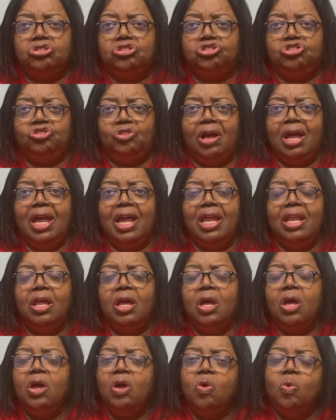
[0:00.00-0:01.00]
strain,
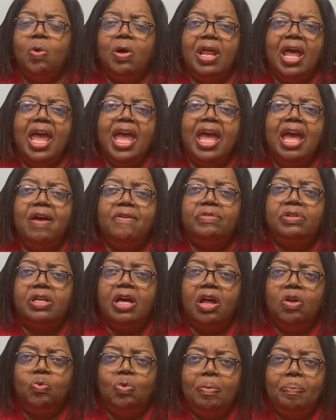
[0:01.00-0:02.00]
where they have
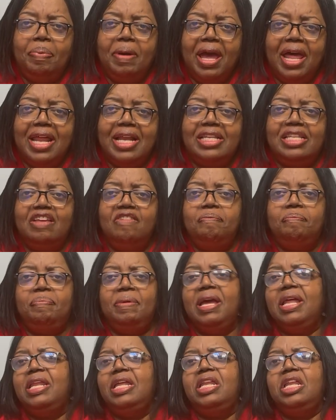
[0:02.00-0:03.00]
done repetitive
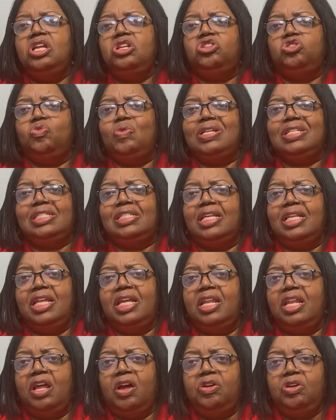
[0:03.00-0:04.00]
bending and twisting
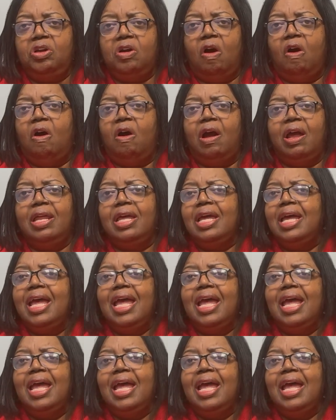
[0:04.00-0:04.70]
in their yard